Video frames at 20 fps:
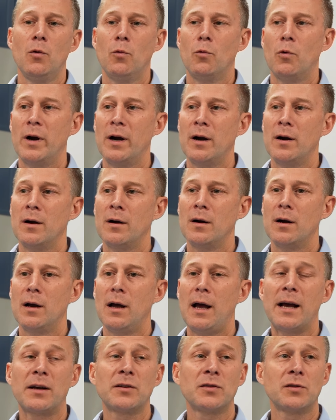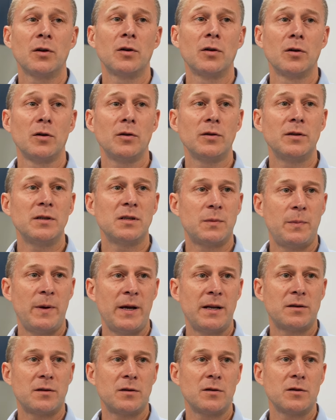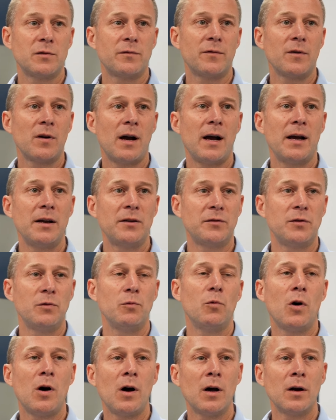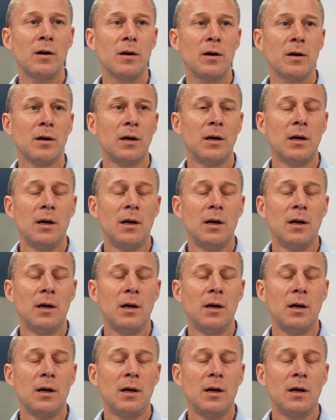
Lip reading: where external dispensers for ice and water